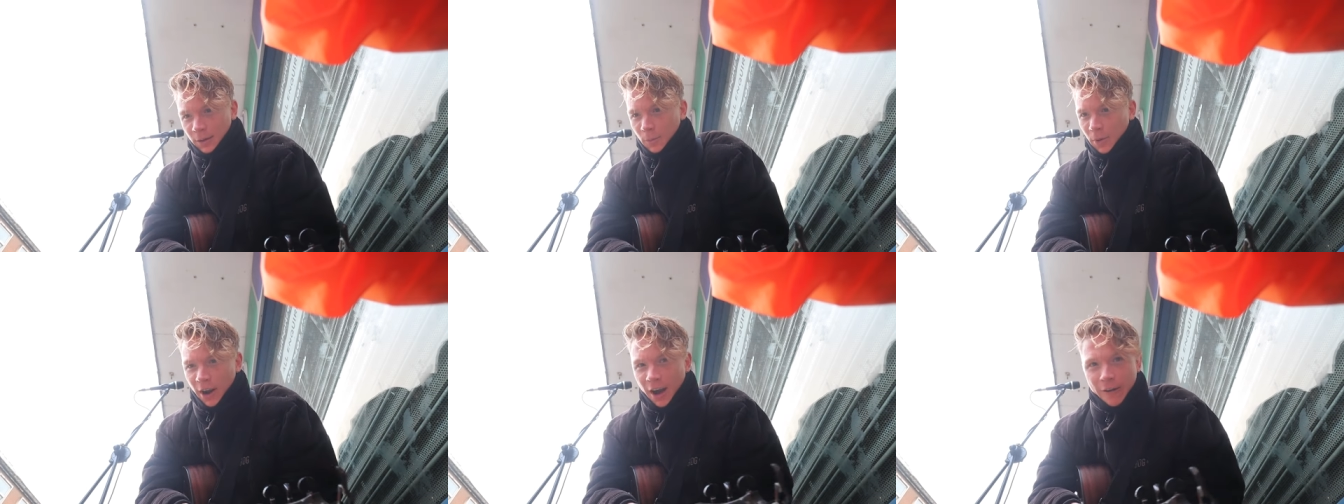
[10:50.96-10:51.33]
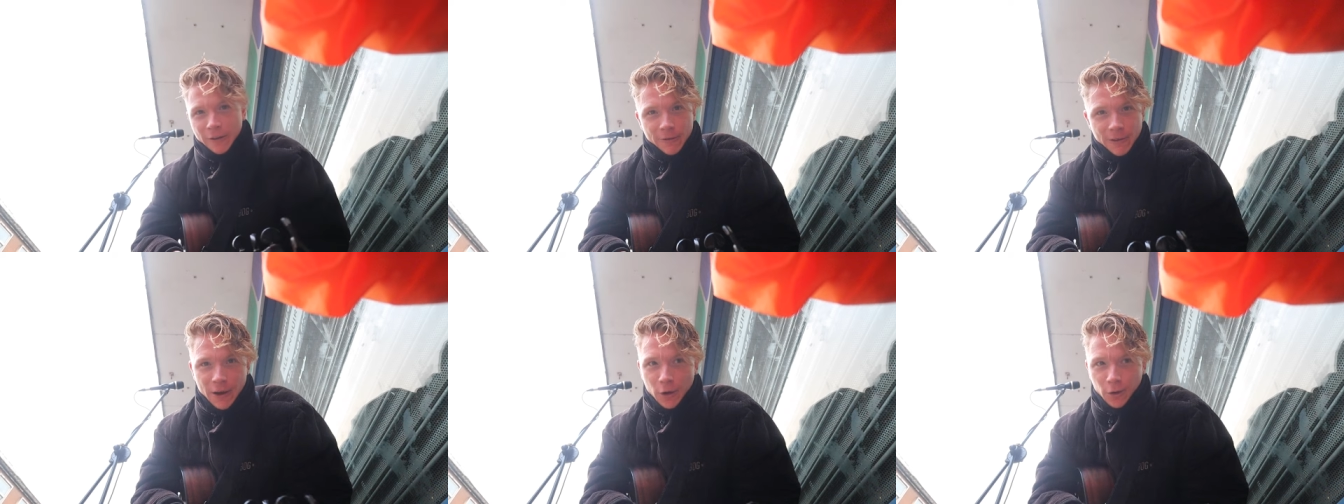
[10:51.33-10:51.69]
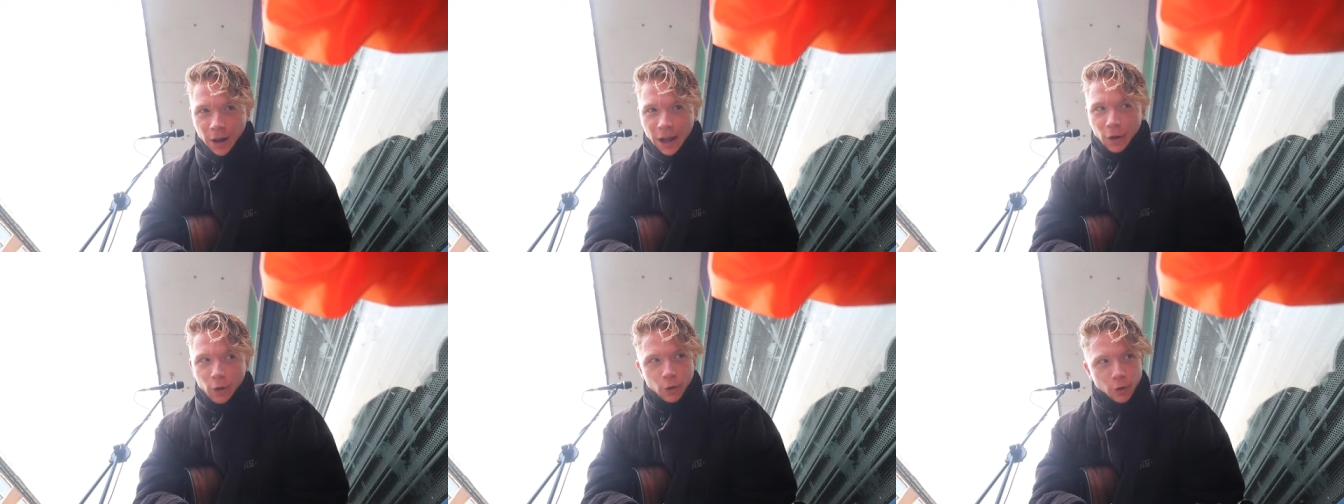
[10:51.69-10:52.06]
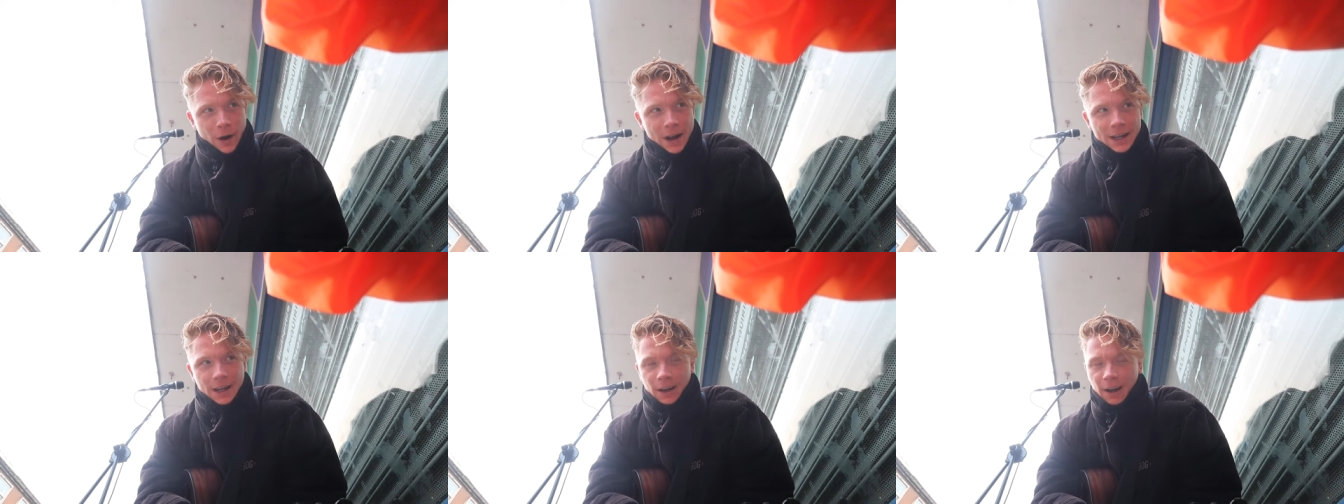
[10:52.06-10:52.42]
but I feel like
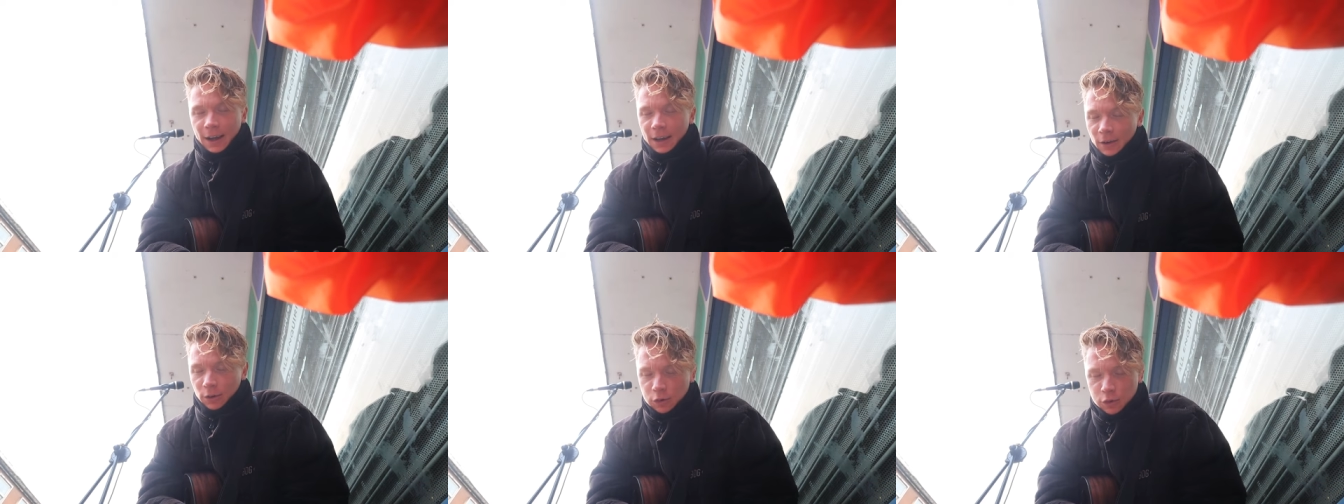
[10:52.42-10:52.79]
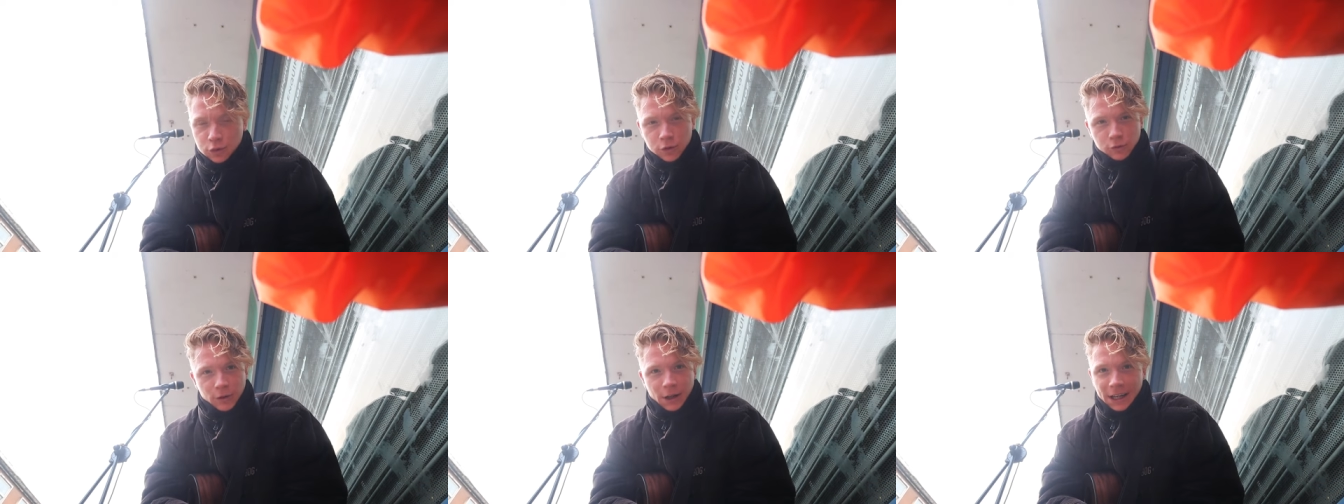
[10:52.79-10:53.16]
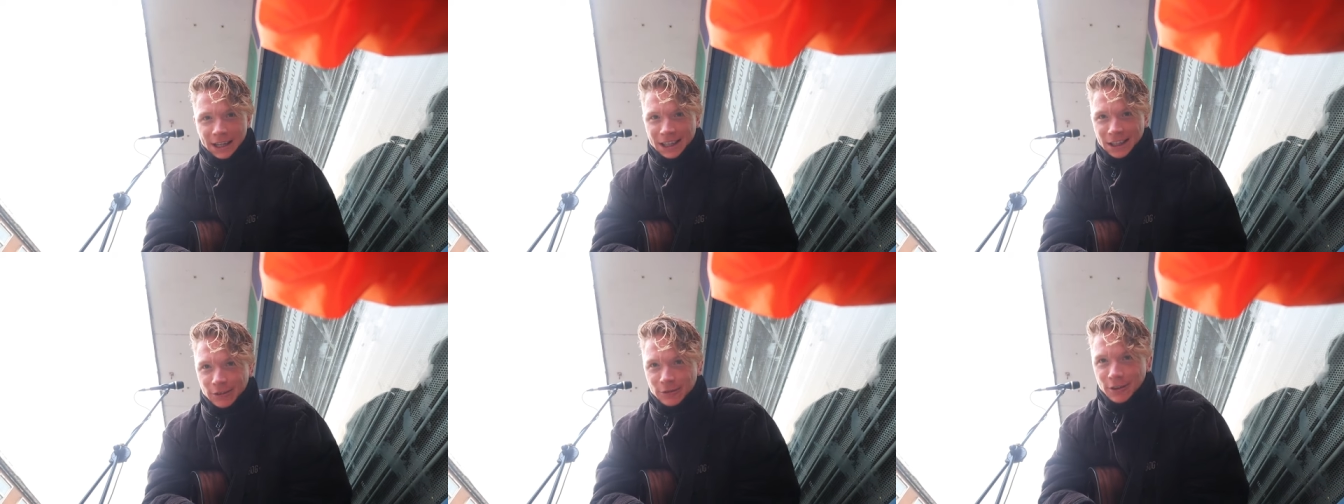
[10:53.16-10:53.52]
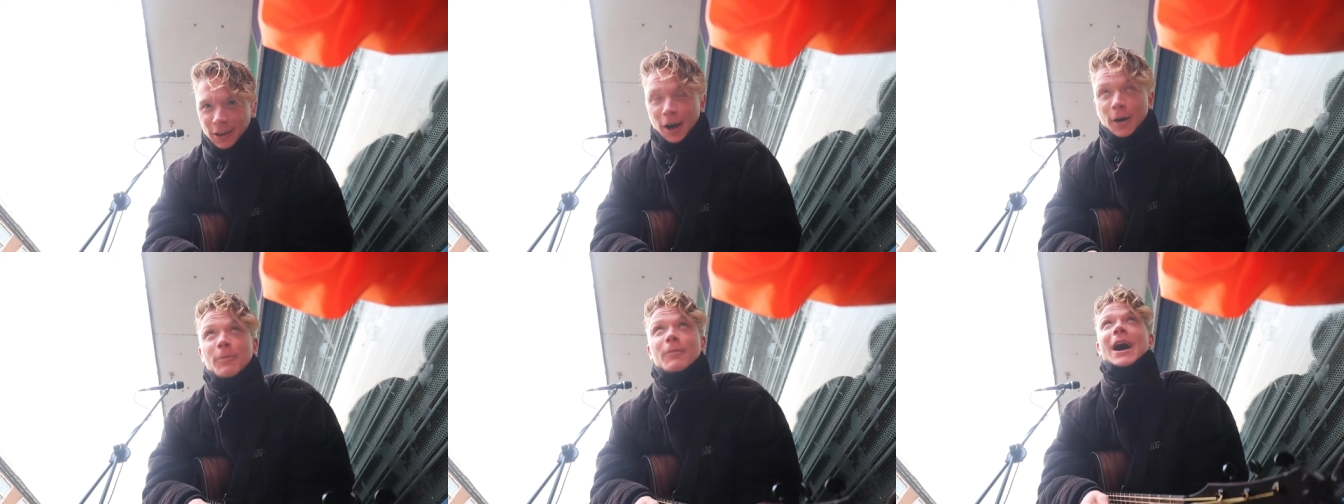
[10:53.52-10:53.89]
already like relieved
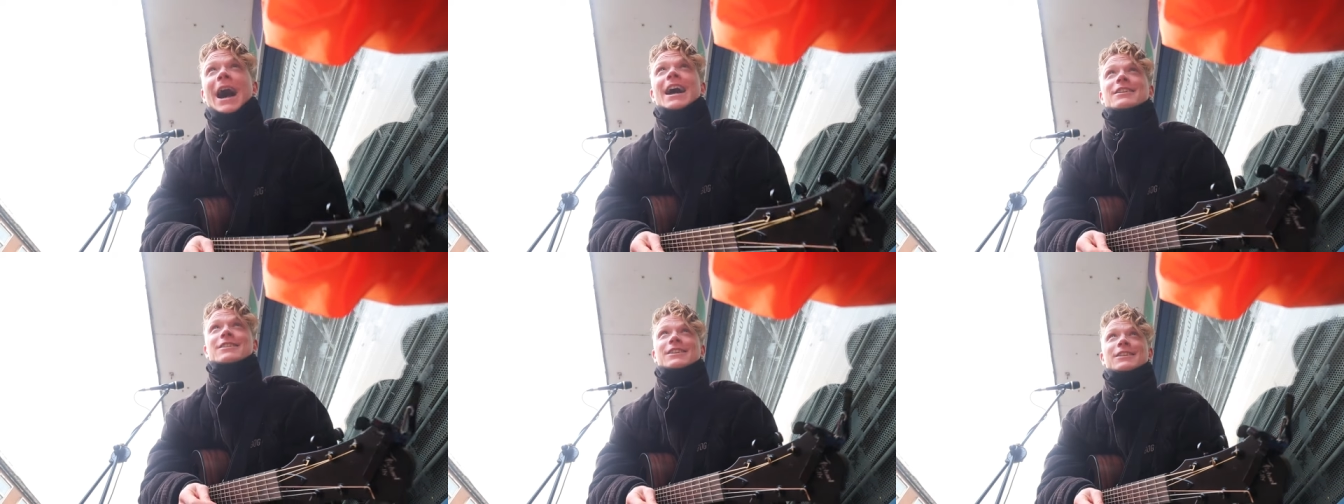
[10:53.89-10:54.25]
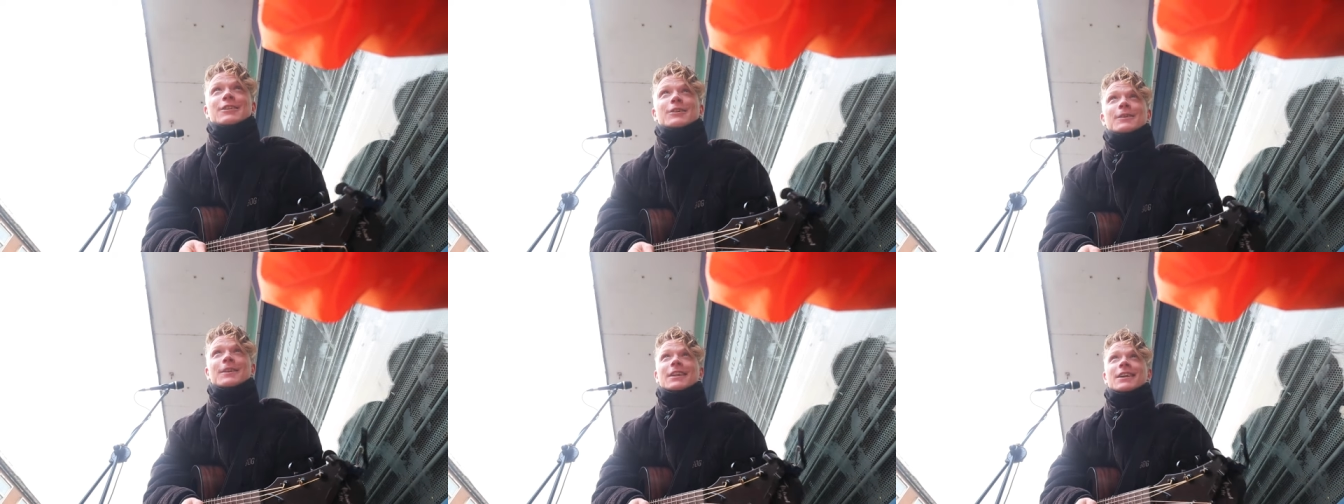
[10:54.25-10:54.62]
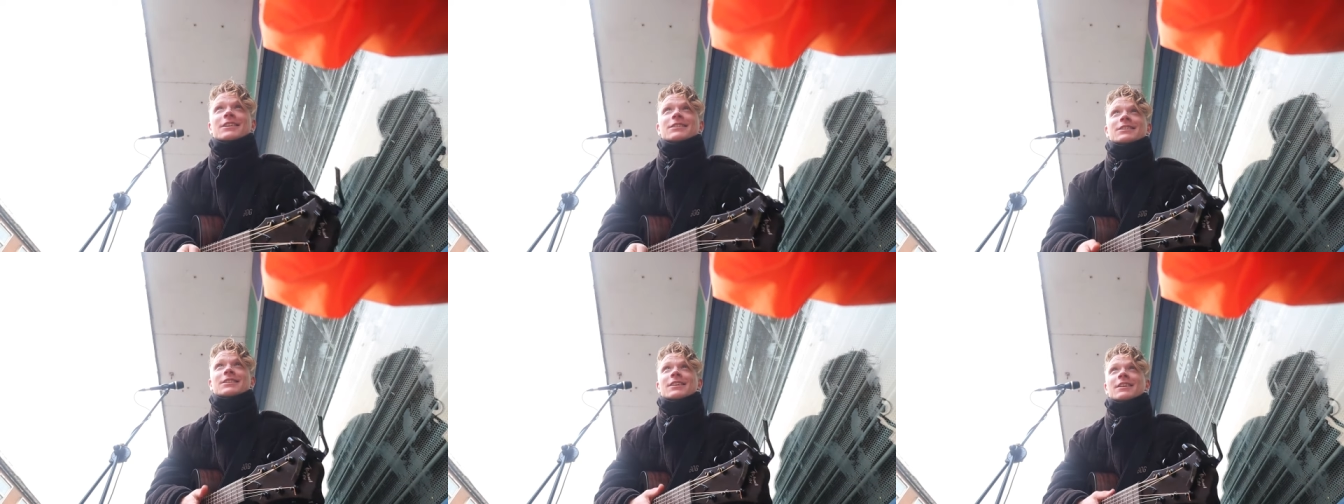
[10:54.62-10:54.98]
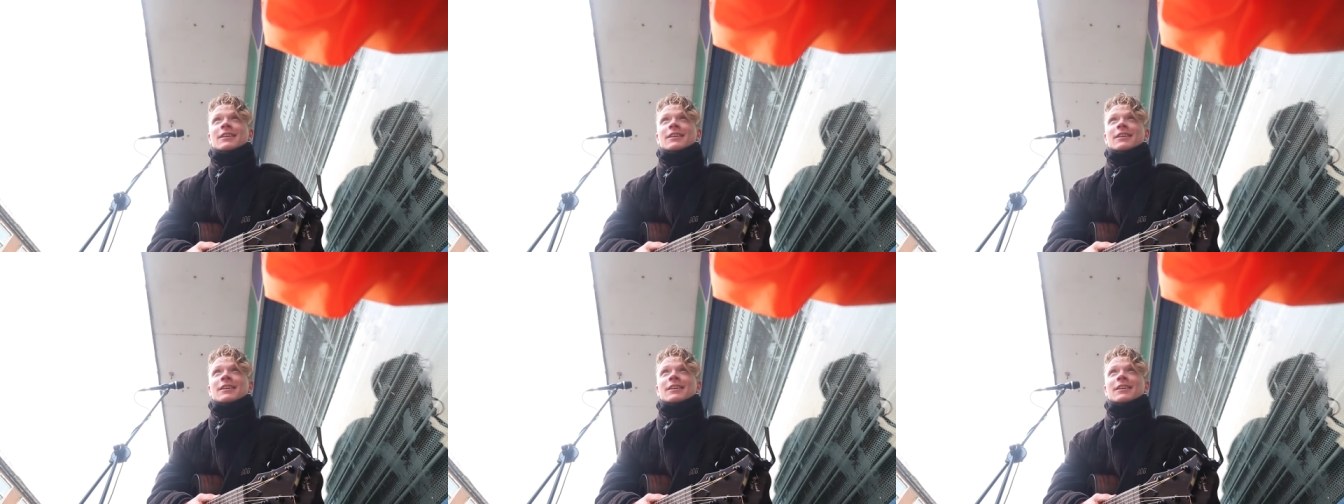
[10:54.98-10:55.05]
that I'm actually doing this.